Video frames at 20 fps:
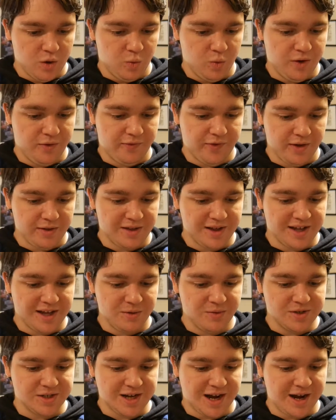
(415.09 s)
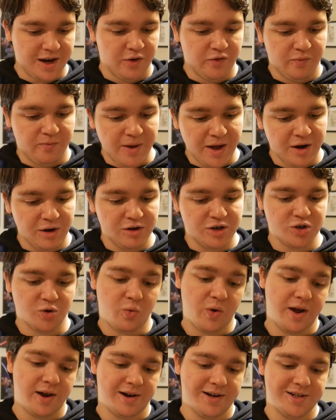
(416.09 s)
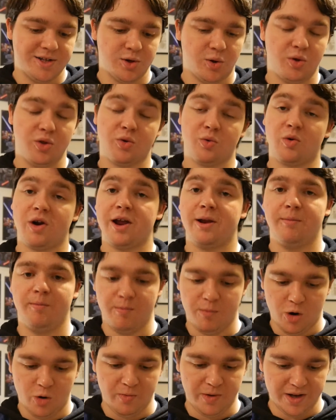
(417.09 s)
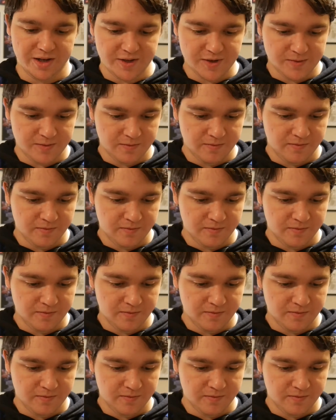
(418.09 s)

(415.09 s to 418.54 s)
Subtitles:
We felt like it was kind of better to wait until the right moment."